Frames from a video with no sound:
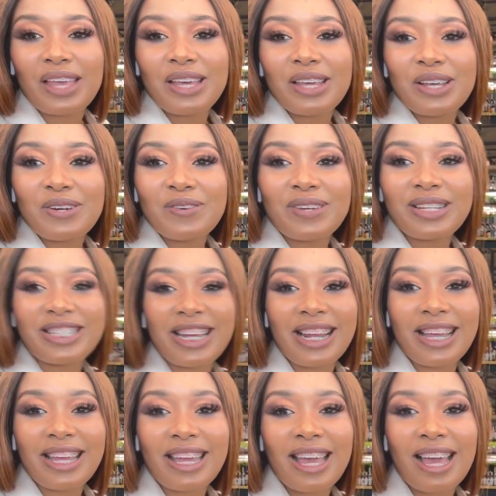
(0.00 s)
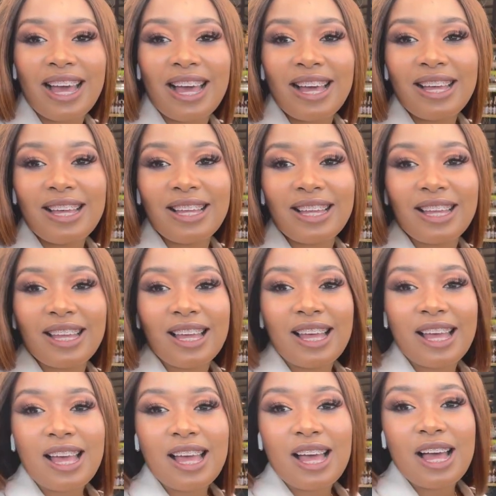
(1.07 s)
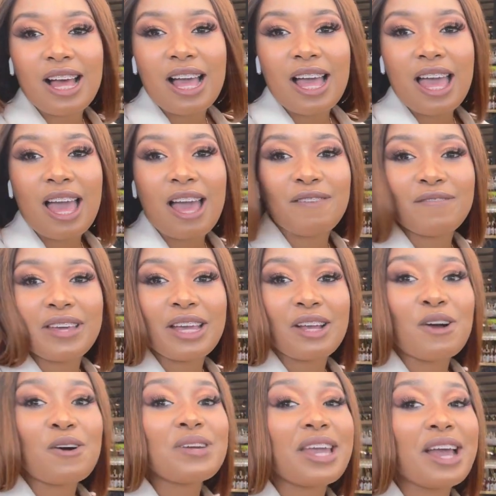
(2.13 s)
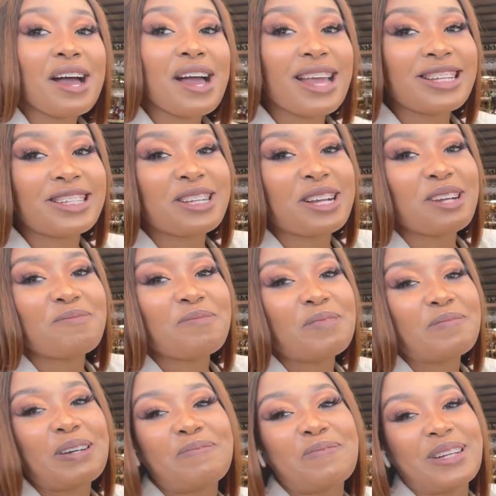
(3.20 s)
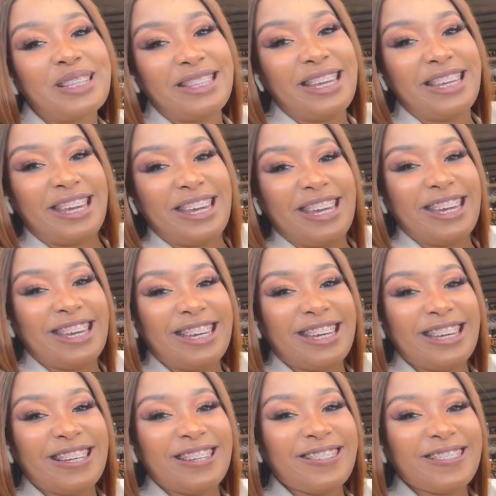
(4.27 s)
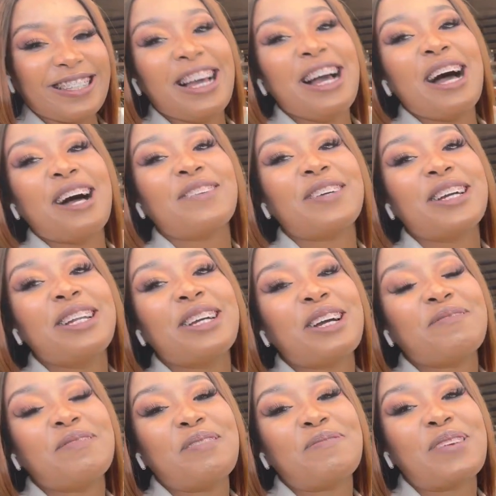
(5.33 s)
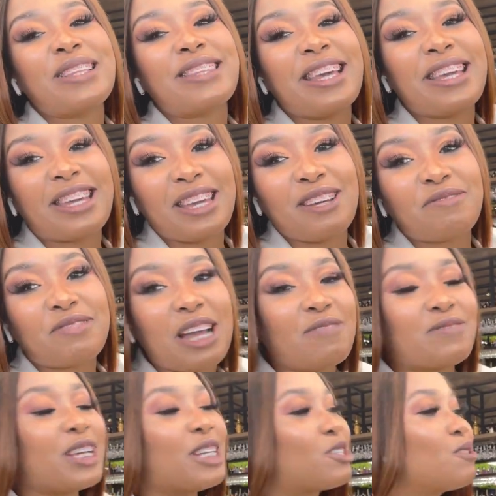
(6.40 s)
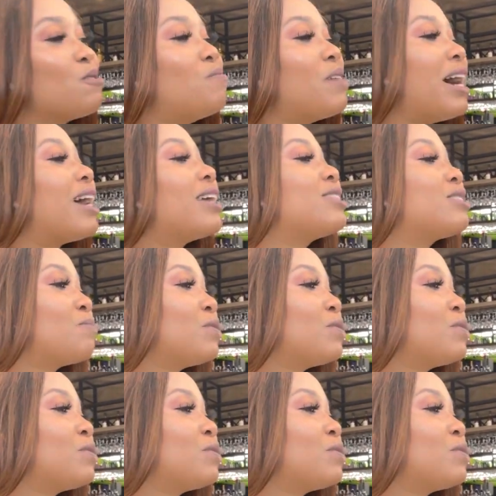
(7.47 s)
We're chilling here, having. Oh yeah, and she got me my birthday gift. I finally got my birthday gift after 2 months with